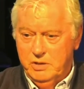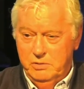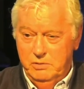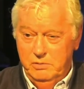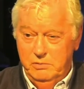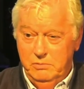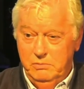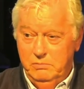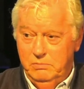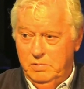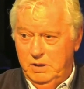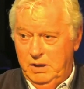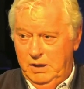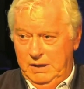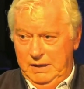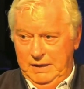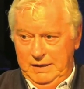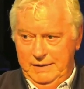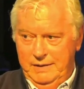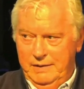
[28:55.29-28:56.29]

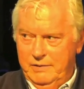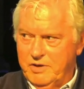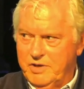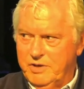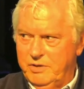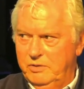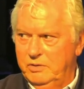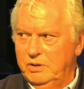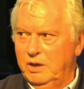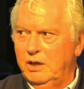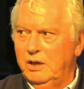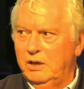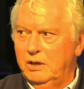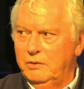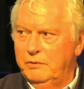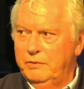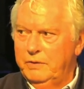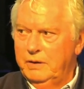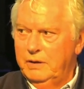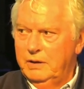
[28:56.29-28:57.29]
I think it was two and a
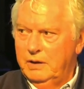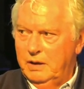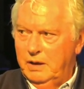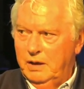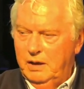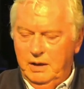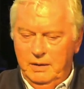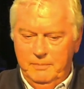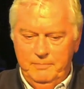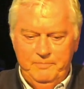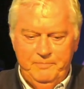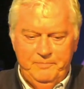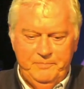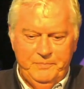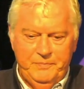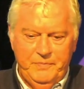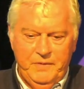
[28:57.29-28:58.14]
half. Um,